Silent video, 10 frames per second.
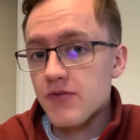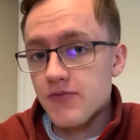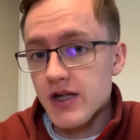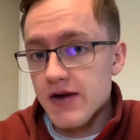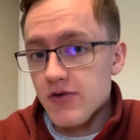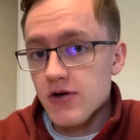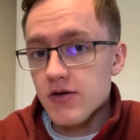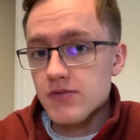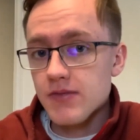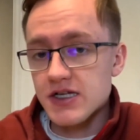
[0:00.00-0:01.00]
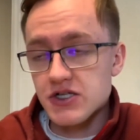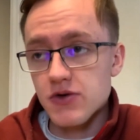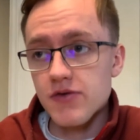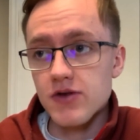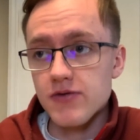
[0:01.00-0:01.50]
flavor and
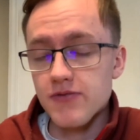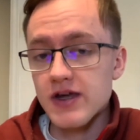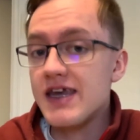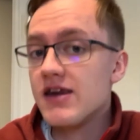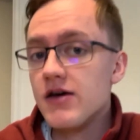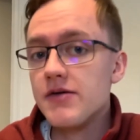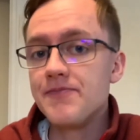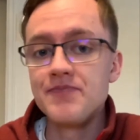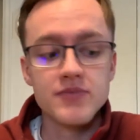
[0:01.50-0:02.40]
sort of the fajita